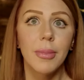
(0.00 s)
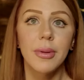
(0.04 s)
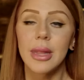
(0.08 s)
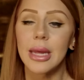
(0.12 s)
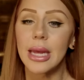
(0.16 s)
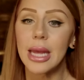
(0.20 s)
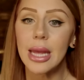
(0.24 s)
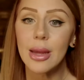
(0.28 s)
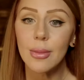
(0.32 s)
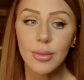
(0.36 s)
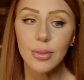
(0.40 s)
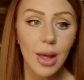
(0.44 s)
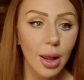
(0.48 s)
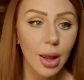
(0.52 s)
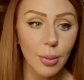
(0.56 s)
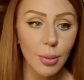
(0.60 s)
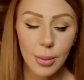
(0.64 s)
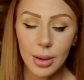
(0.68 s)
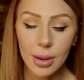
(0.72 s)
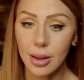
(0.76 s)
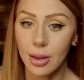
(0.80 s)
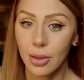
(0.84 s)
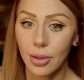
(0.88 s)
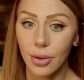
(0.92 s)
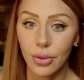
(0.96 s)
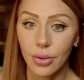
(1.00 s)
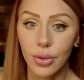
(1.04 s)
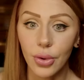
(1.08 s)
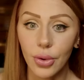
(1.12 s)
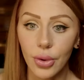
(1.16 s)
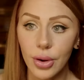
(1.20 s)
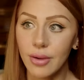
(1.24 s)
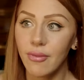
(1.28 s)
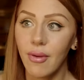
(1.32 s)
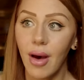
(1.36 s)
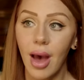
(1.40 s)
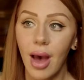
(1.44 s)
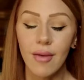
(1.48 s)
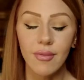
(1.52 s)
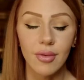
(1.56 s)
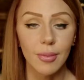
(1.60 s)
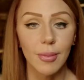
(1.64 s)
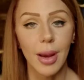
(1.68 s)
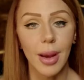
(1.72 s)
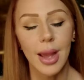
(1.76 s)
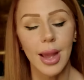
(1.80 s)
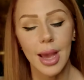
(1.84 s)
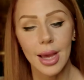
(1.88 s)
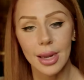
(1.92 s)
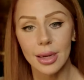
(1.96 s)
But they keep telling me that they're 35
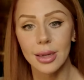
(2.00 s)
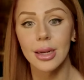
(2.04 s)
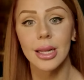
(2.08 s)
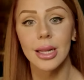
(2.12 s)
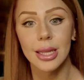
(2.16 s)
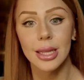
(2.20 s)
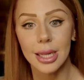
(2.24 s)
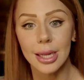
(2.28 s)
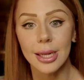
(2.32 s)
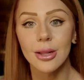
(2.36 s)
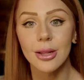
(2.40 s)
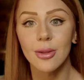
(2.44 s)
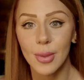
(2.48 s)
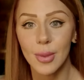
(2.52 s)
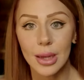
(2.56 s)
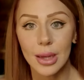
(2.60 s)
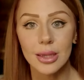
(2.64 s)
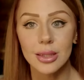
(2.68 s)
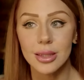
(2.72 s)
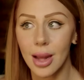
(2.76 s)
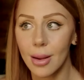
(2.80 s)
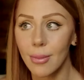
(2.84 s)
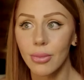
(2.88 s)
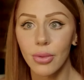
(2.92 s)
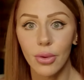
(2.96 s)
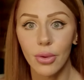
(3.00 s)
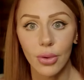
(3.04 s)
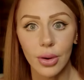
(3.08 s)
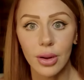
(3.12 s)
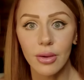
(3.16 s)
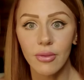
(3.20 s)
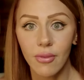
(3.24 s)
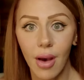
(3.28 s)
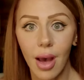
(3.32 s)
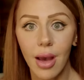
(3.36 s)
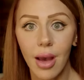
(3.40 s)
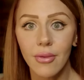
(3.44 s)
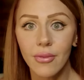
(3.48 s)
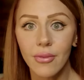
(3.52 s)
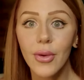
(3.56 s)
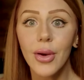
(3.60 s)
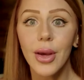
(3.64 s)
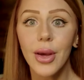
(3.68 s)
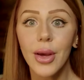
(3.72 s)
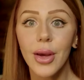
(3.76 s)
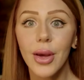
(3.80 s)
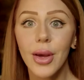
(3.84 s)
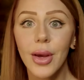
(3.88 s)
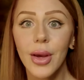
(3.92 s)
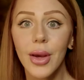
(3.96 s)
in my head, and I think it's because I'm 35.
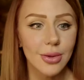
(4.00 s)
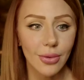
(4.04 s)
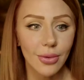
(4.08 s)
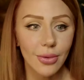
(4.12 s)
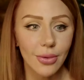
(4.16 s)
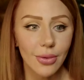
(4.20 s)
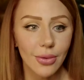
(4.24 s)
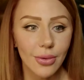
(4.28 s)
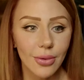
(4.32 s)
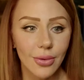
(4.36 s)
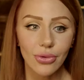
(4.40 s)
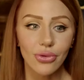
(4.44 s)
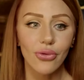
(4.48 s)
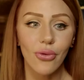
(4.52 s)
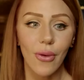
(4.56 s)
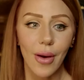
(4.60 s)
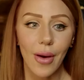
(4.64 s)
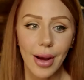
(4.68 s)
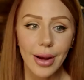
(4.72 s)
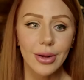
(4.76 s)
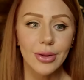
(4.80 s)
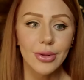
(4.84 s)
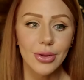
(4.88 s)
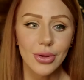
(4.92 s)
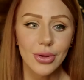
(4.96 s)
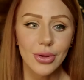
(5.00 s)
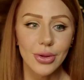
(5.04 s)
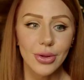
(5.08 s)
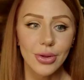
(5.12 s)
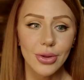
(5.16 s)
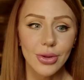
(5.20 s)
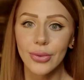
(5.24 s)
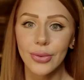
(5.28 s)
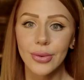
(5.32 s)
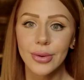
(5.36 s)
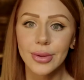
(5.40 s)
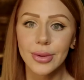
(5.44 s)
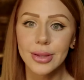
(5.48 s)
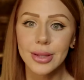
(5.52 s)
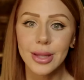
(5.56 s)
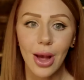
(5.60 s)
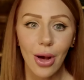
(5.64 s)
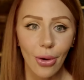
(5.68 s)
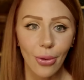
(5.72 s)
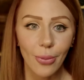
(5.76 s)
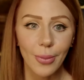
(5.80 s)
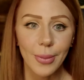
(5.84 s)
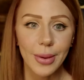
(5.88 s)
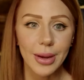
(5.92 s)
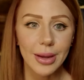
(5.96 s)
And so, like, they're trying to
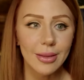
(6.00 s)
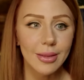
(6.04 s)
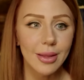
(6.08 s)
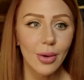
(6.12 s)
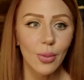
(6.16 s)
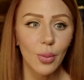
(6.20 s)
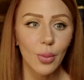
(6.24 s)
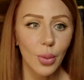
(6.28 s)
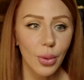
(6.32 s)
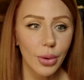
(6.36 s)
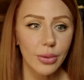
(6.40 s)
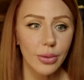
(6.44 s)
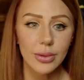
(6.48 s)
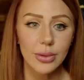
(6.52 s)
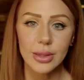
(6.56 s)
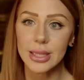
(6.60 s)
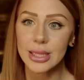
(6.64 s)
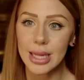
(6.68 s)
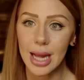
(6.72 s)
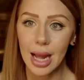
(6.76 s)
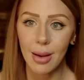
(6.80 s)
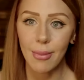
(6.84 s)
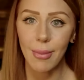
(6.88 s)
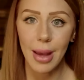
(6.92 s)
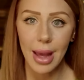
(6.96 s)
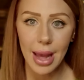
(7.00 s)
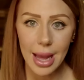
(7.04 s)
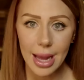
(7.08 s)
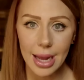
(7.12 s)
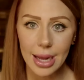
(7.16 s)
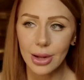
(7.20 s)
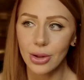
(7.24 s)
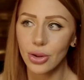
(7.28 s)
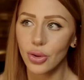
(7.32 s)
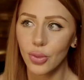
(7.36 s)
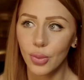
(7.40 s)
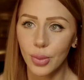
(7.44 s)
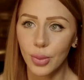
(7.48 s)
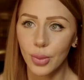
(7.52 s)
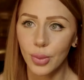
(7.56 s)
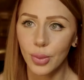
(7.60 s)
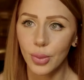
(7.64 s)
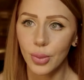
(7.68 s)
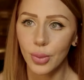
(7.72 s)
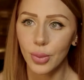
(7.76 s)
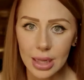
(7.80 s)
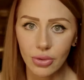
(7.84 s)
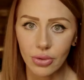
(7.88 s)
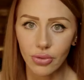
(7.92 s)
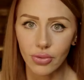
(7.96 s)
tell me that we're the same age,
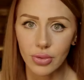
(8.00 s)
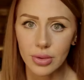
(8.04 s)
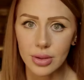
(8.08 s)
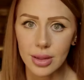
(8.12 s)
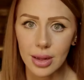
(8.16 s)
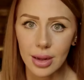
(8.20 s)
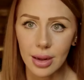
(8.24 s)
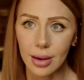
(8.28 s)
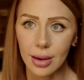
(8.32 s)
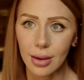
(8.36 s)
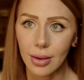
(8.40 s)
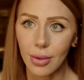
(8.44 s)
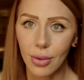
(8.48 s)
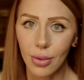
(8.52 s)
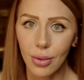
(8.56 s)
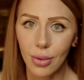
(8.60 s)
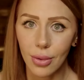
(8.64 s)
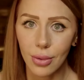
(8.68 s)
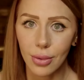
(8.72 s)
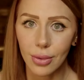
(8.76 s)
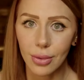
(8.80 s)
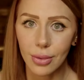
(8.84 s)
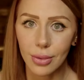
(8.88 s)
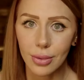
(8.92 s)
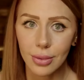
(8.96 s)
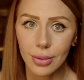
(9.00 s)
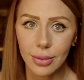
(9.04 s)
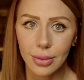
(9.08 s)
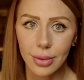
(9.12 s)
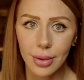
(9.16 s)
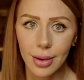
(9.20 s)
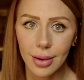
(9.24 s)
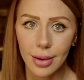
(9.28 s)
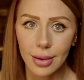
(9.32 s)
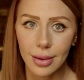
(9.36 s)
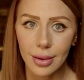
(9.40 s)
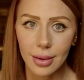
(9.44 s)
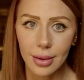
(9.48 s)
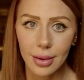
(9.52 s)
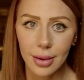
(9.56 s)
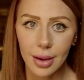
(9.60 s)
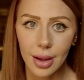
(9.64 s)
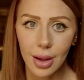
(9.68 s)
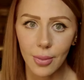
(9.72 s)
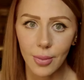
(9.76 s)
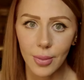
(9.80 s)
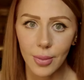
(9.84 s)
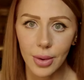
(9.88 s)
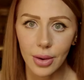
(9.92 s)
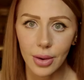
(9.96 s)
which is interesting. Hold on.
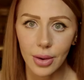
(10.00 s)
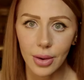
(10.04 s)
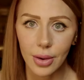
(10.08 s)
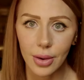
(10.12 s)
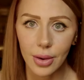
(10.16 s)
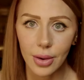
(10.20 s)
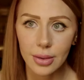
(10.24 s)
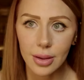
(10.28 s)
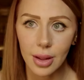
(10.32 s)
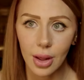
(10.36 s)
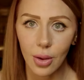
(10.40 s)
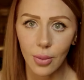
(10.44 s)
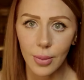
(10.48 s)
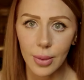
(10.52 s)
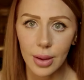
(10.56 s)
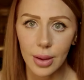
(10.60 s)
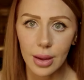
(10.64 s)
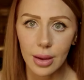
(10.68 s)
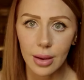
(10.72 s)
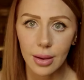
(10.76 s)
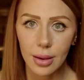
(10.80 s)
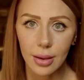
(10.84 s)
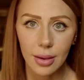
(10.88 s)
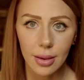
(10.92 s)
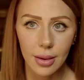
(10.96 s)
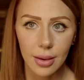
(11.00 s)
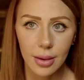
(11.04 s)
Come here. Tell me.